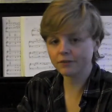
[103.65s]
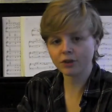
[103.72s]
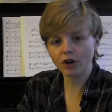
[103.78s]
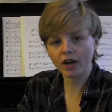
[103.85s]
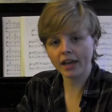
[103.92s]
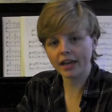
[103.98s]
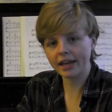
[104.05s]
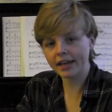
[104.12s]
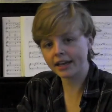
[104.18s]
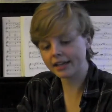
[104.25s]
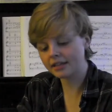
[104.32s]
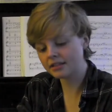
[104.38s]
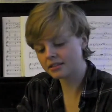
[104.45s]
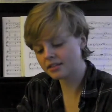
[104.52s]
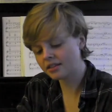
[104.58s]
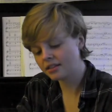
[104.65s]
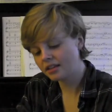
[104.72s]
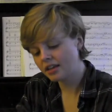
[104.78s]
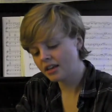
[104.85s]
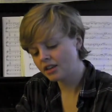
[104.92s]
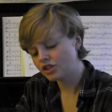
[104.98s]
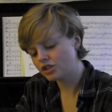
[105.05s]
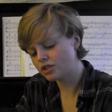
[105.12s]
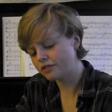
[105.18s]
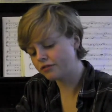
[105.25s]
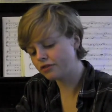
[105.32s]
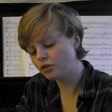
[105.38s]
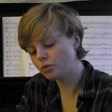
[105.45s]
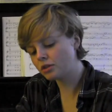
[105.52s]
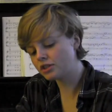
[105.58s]
of your hand, just a
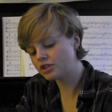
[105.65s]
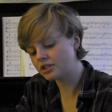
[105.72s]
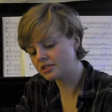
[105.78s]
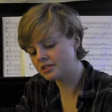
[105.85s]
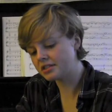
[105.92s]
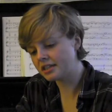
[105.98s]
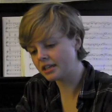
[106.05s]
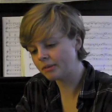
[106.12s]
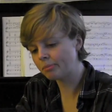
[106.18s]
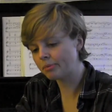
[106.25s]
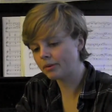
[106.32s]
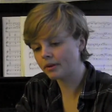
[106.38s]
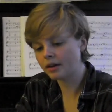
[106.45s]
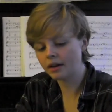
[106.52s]
few inches deep.